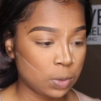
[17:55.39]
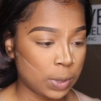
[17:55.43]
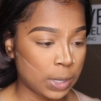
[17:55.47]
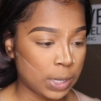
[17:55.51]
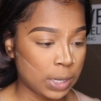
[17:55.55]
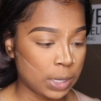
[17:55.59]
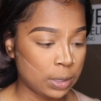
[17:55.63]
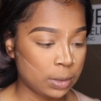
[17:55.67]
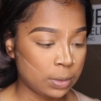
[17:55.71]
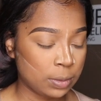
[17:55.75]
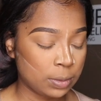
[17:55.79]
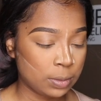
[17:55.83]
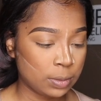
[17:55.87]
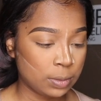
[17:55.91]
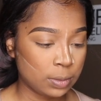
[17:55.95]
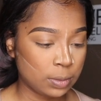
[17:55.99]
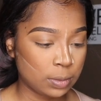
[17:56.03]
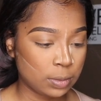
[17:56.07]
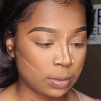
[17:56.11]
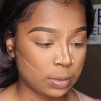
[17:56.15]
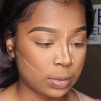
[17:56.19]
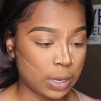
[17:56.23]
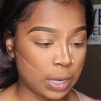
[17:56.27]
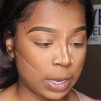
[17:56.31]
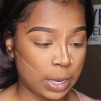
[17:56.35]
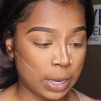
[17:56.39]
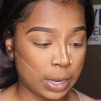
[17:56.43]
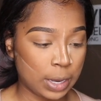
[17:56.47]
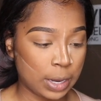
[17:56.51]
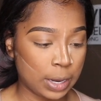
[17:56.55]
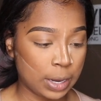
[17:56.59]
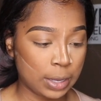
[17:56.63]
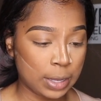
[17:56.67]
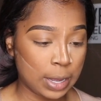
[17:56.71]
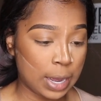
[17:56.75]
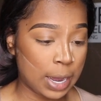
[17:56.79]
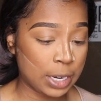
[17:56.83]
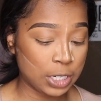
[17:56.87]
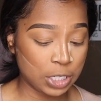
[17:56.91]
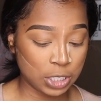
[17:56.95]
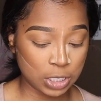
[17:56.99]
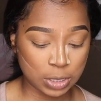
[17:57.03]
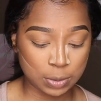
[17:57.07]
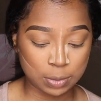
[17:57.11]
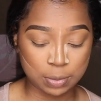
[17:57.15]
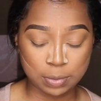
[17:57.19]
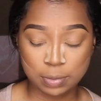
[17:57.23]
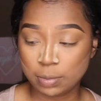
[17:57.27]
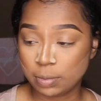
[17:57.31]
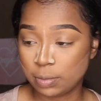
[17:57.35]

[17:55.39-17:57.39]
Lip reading: way, and this